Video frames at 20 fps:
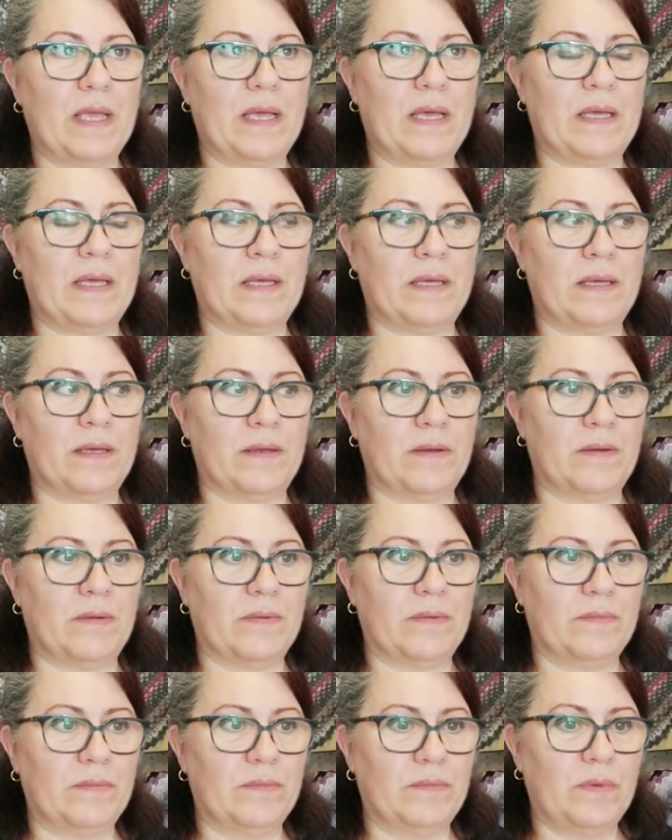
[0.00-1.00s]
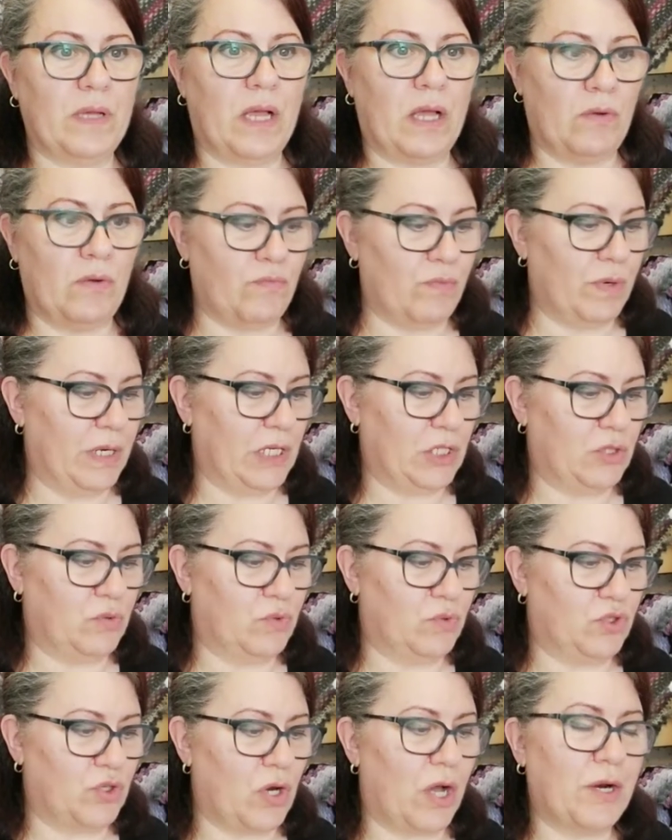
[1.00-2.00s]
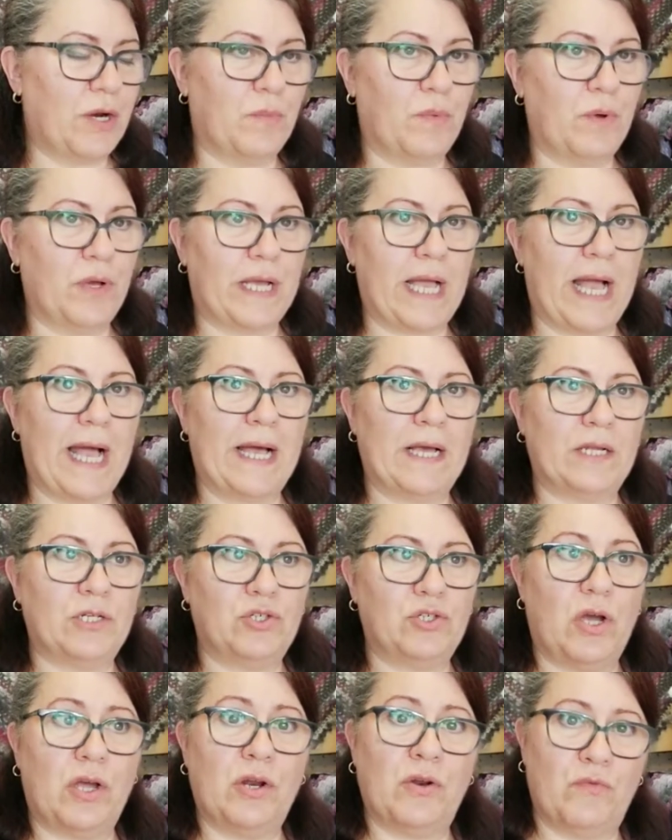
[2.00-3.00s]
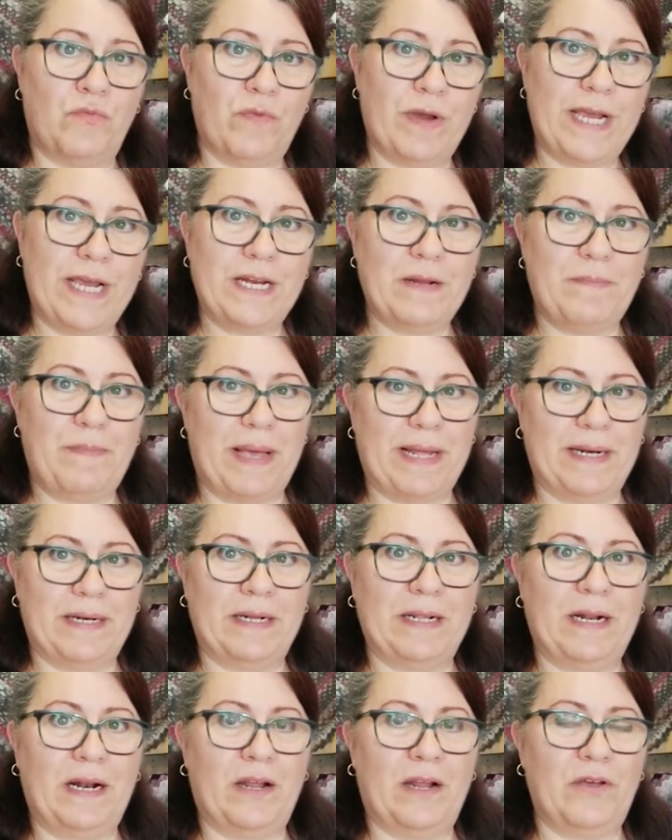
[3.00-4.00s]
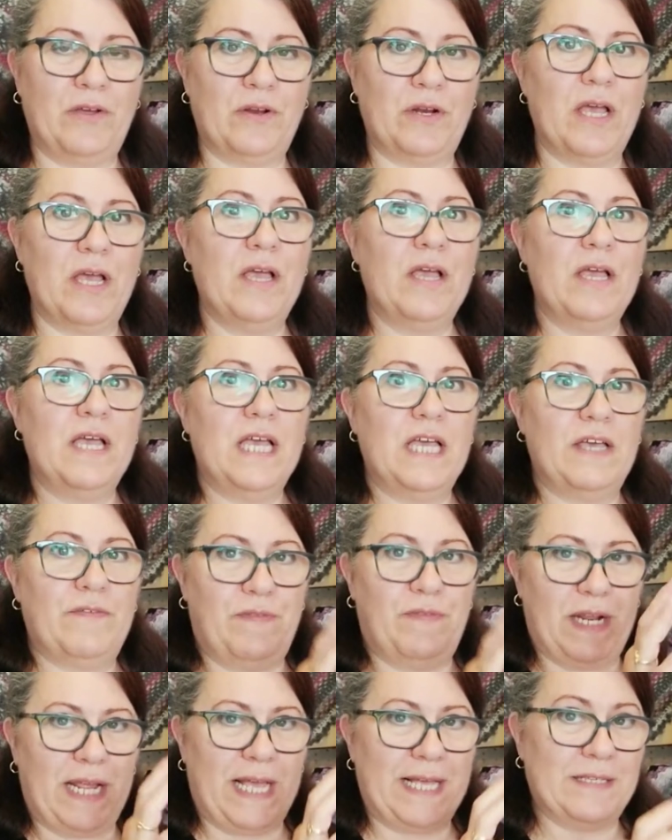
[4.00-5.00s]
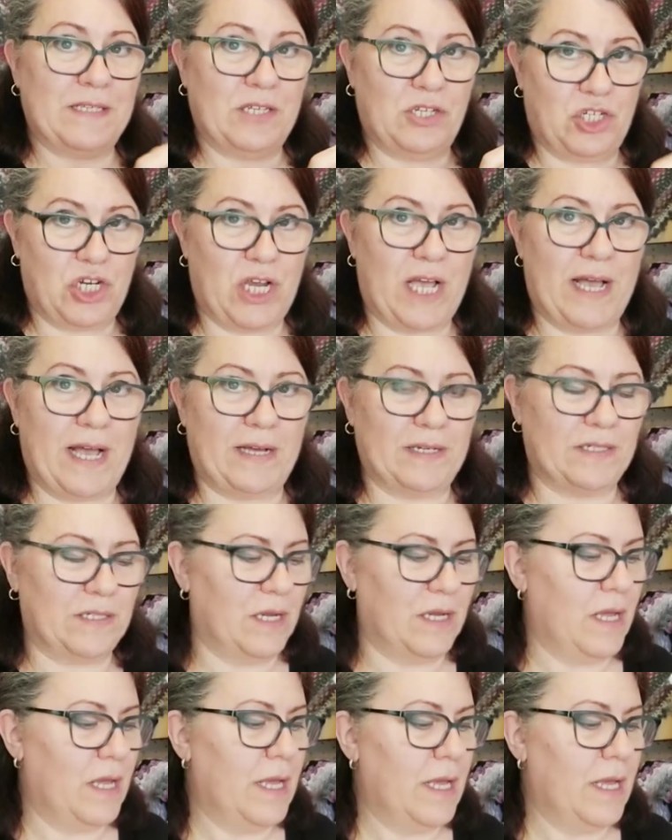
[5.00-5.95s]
I really try to work hard trying to read a pattern, let alone if it has a chart.